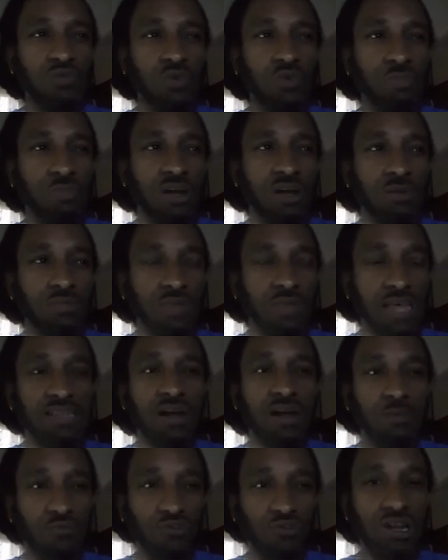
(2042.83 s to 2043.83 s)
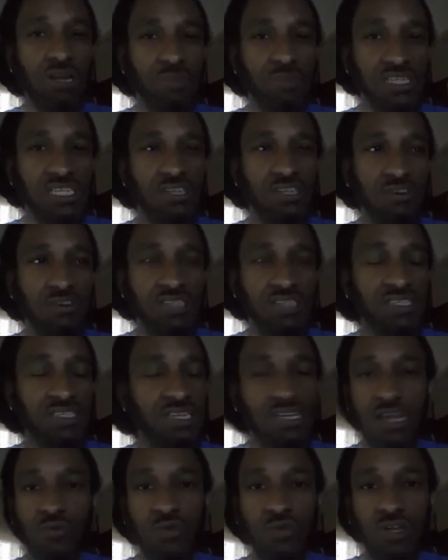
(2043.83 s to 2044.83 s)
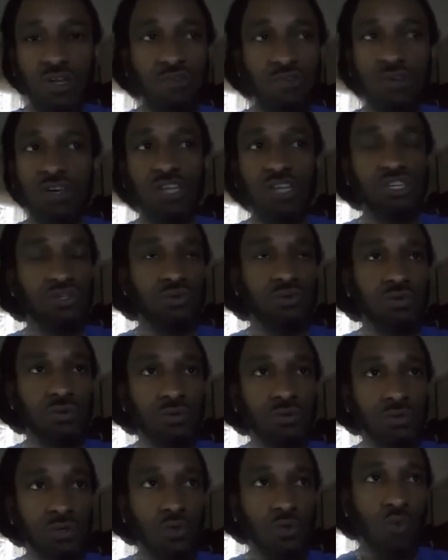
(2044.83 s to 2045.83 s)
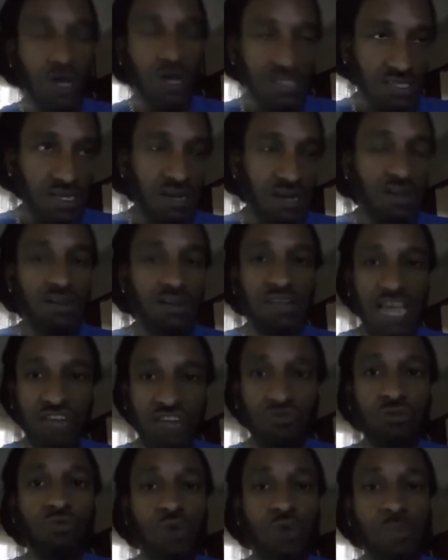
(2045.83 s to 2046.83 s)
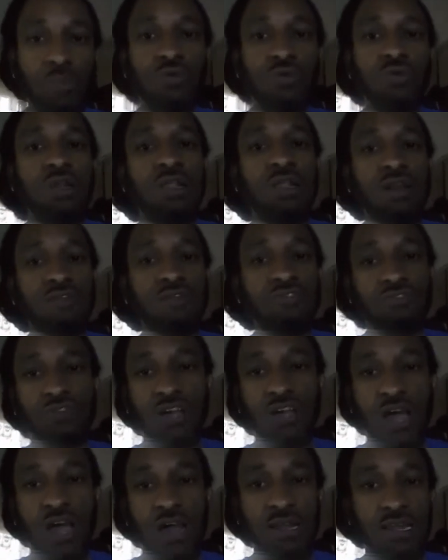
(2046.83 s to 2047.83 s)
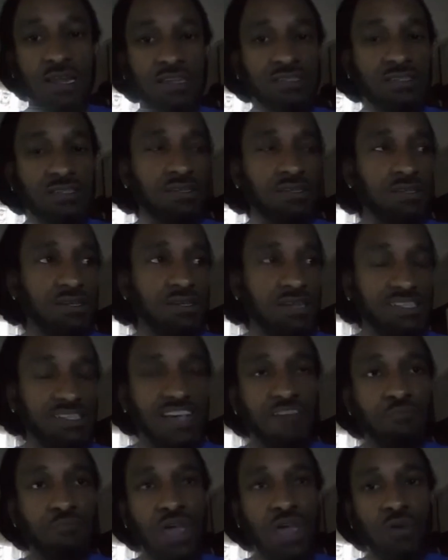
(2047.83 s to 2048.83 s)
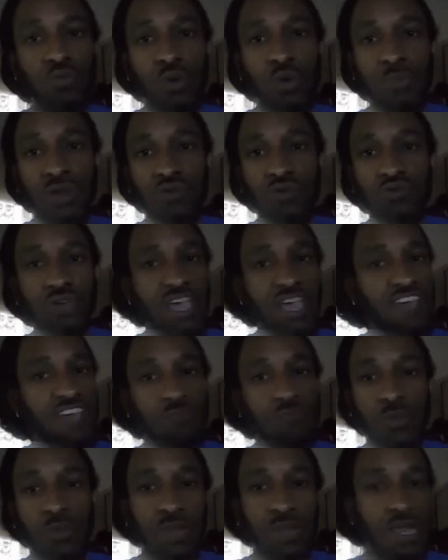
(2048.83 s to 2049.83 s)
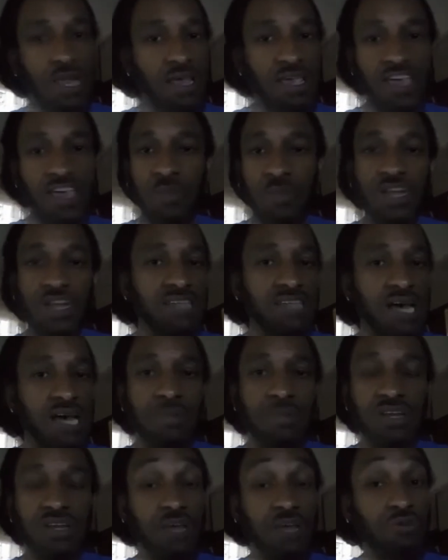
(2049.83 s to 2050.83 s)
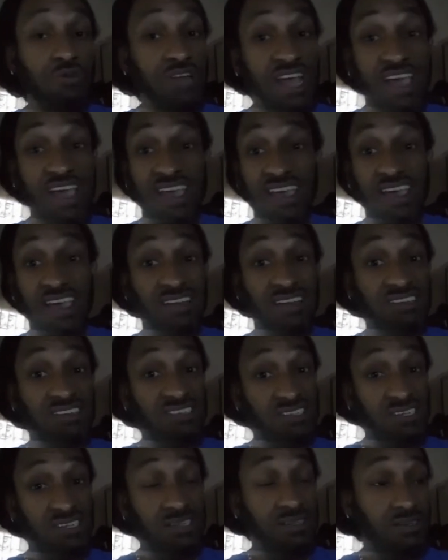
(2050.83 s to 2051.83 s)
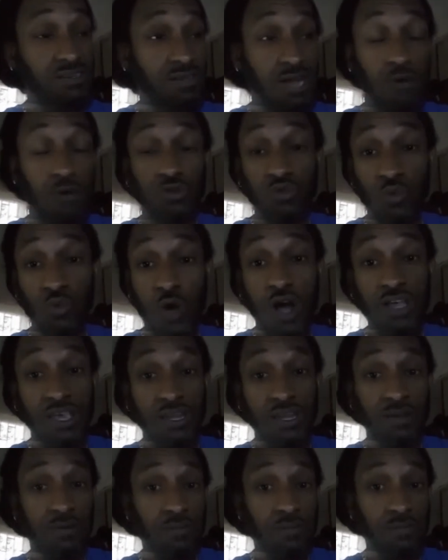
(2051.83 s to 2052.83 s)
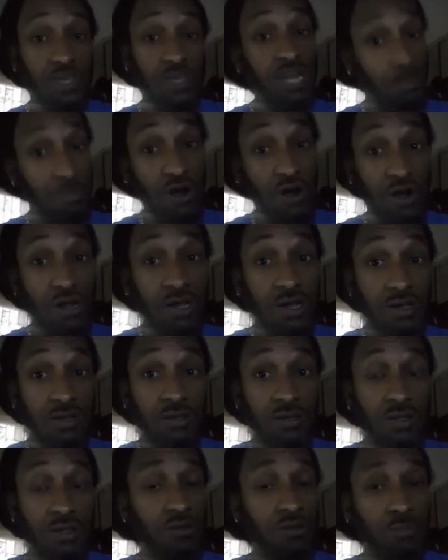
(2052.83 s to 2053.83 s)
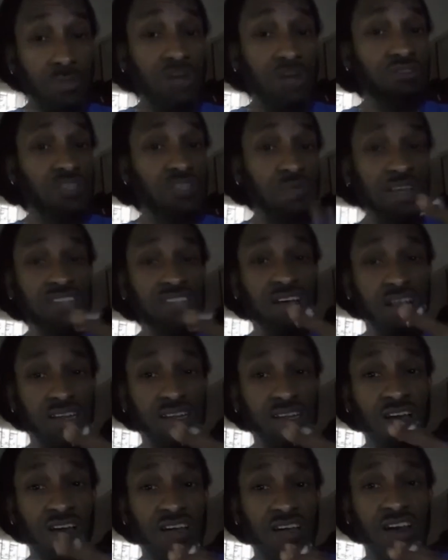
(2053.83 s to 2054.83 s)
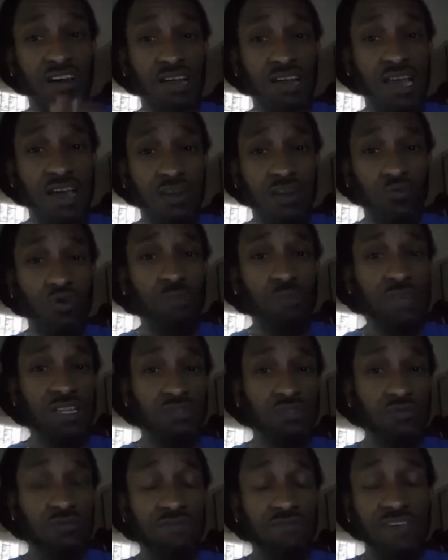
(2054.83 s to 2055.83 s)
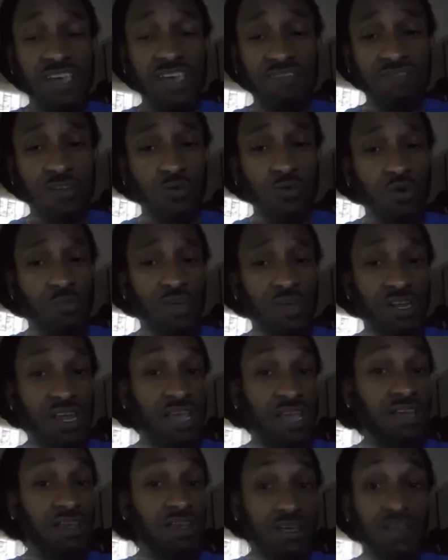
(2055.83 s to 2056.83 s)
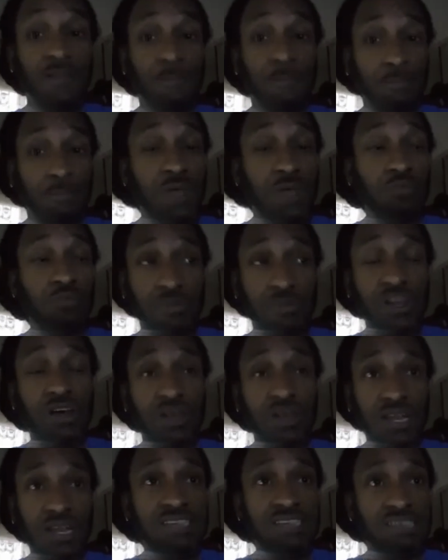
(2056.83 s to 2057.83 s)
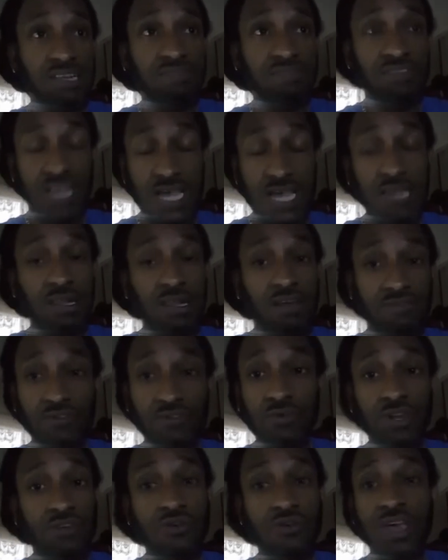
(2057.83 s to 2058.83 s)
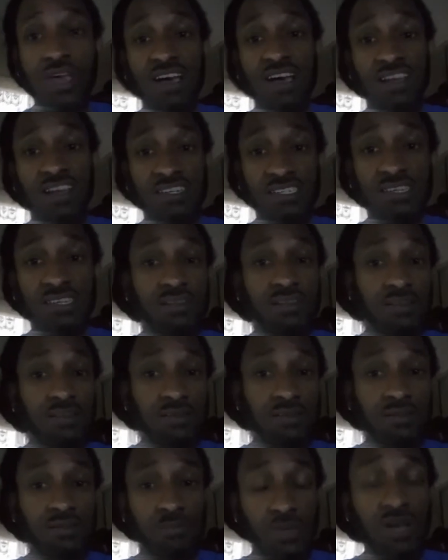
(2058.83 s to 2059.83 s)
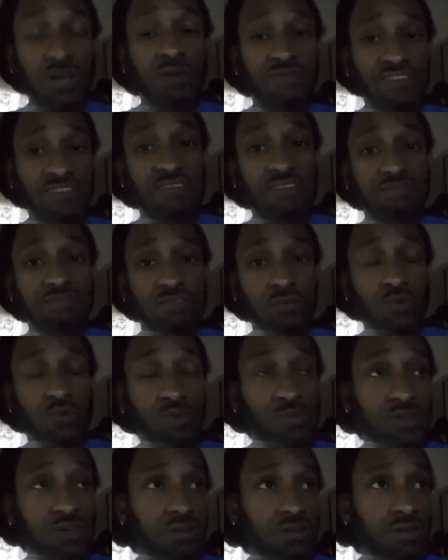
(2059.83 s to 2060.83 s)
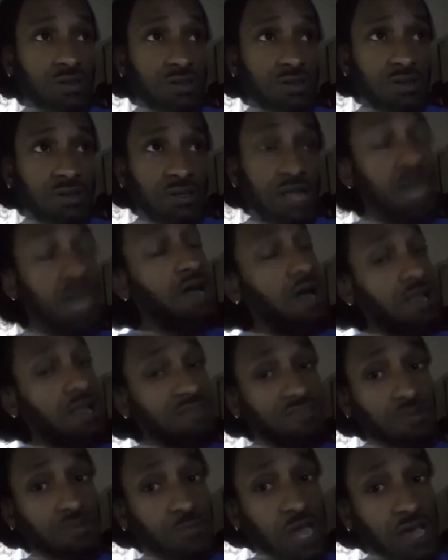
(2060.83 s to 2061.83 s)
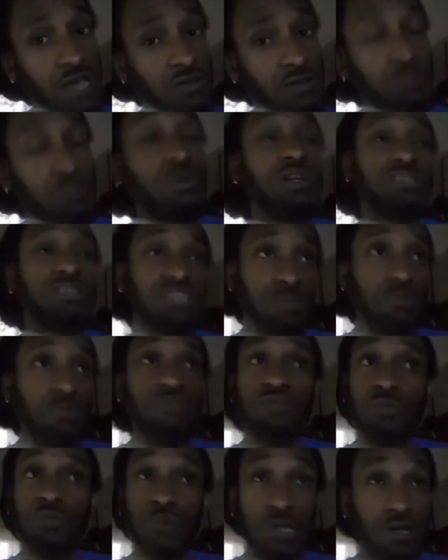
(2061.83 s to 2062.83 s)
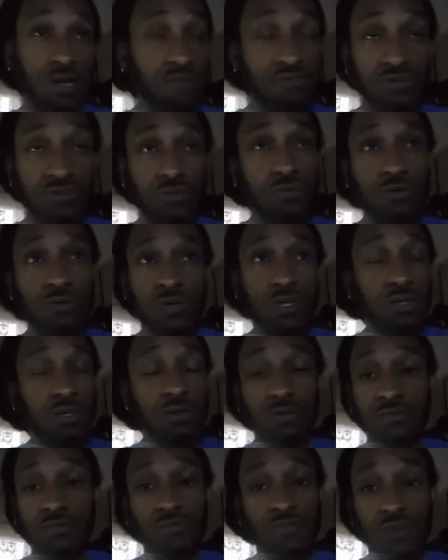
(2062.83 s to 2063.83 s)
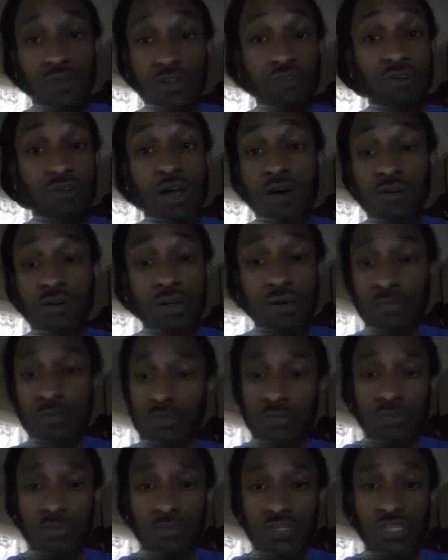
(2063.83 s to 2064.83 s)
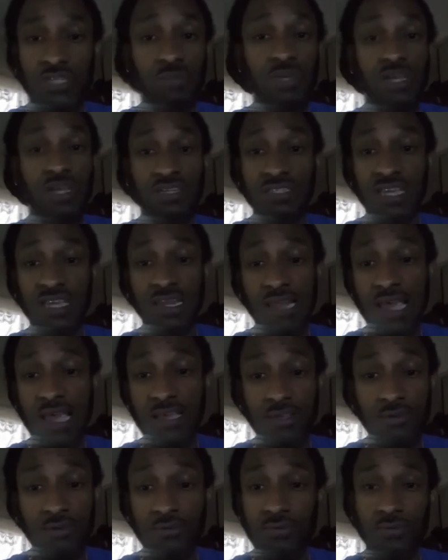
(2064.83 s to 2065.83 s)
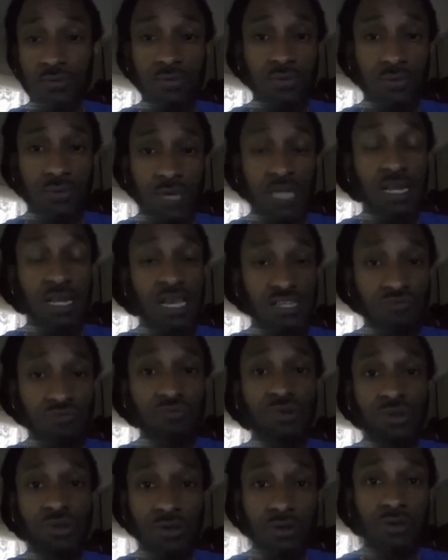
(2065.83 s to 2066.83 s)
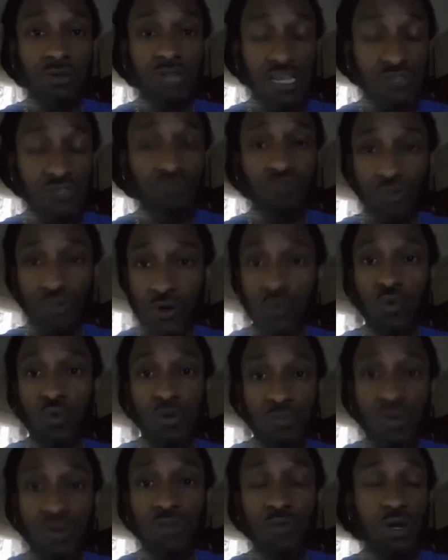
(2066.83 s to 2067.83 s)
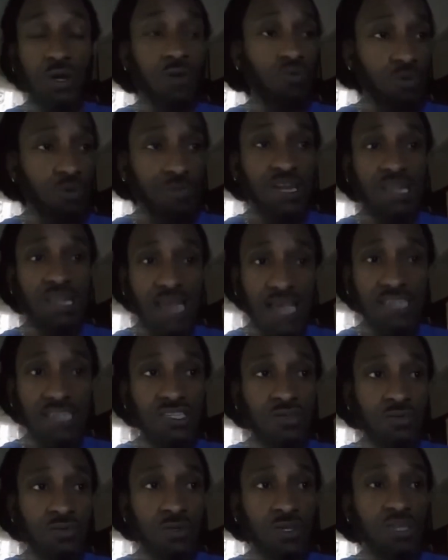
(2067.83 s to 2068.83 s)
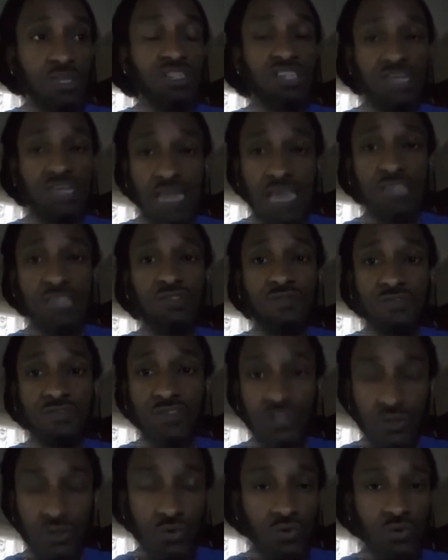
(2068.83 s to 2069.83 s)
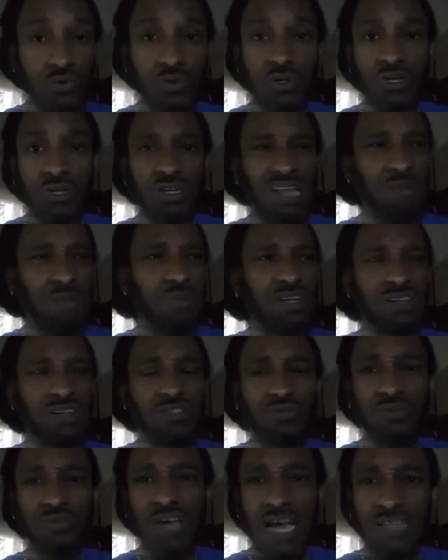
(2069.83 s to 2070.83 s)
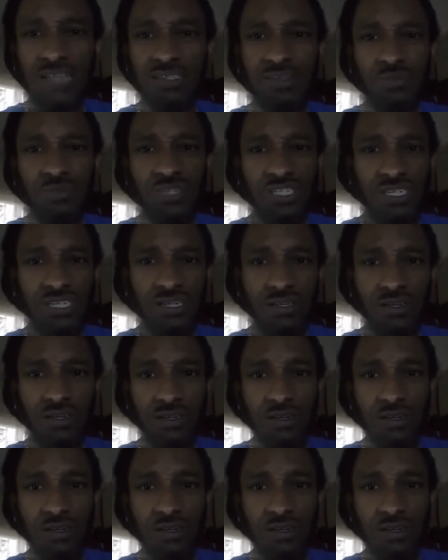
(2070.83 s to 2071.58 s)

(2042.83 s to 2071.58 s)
women that are really materialistic, they won't even look at you. The ones that are natural women will love you regardless. Because I've met women who gave me play, gave me the time of day when I ain't had shit. I was walking in America. Big respect to all the North Carolina women too. Fayetteville women. Them women are next level. They love you when you ain't got shit. Big up Fayetteville women. Not all of them now, but some of them will love you from the ground up just because they like you. And that's real. That's real woman. When a woman likes you, she likes you for you. Not because you got some shit.